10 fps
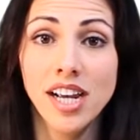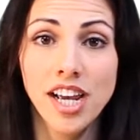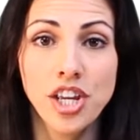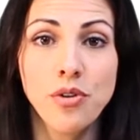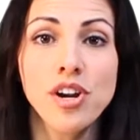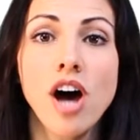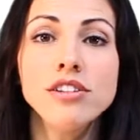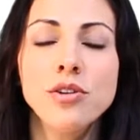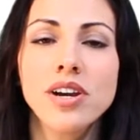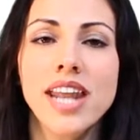You can
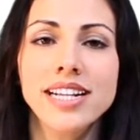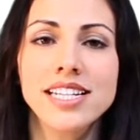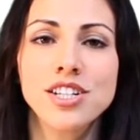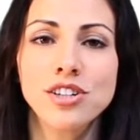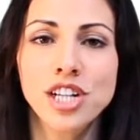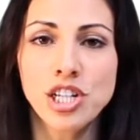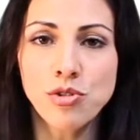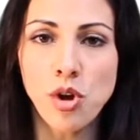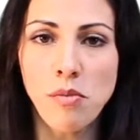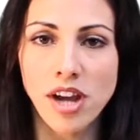also connect to certain
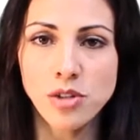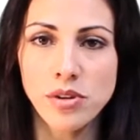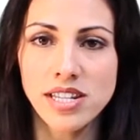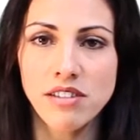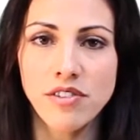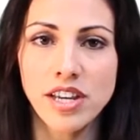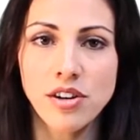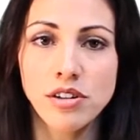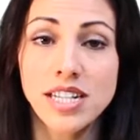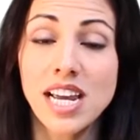control modules in the
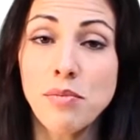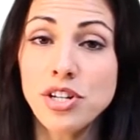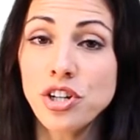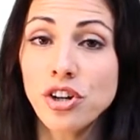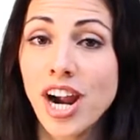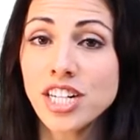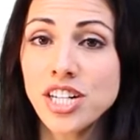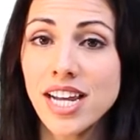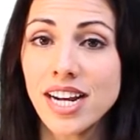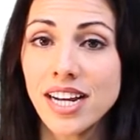vehicle to image your crash
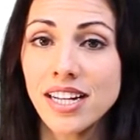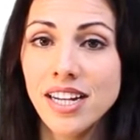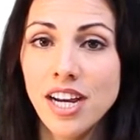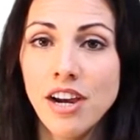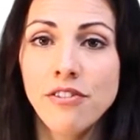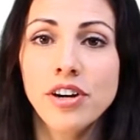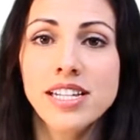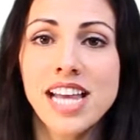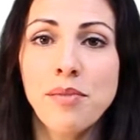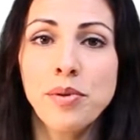data. For
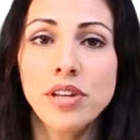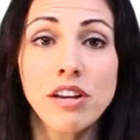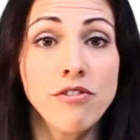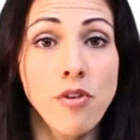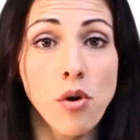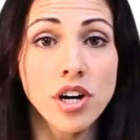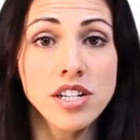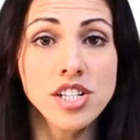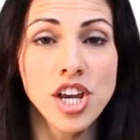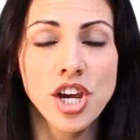example, in
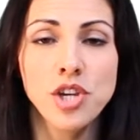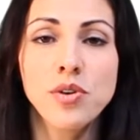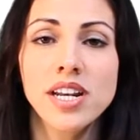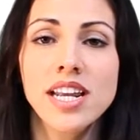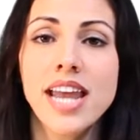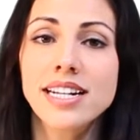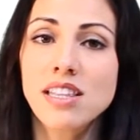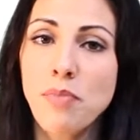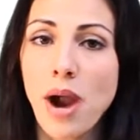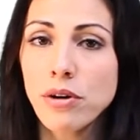Fords, you can connect to
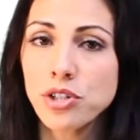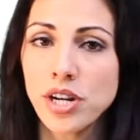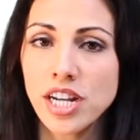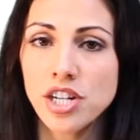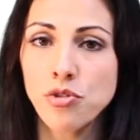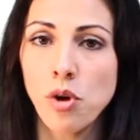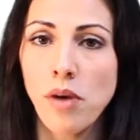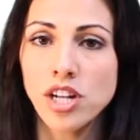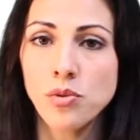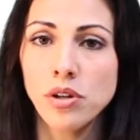the powertrain control
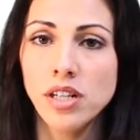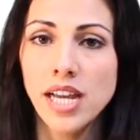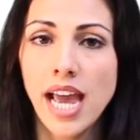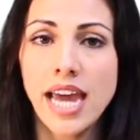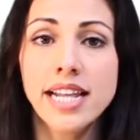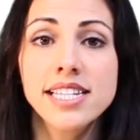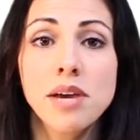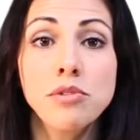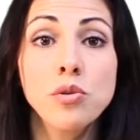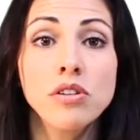module, and in
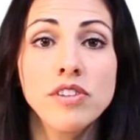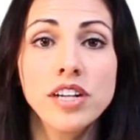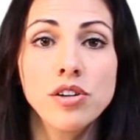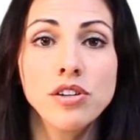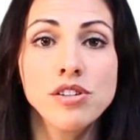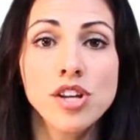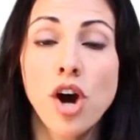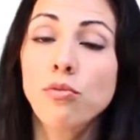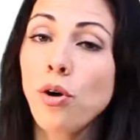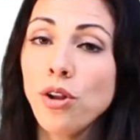some newer vehicles,
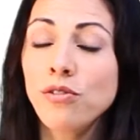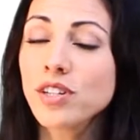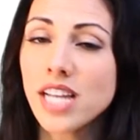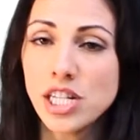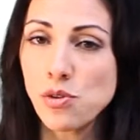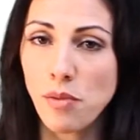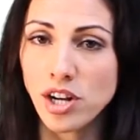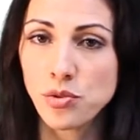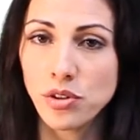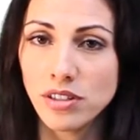a rollover sensor
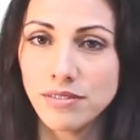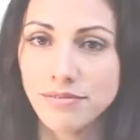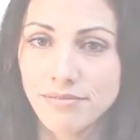module.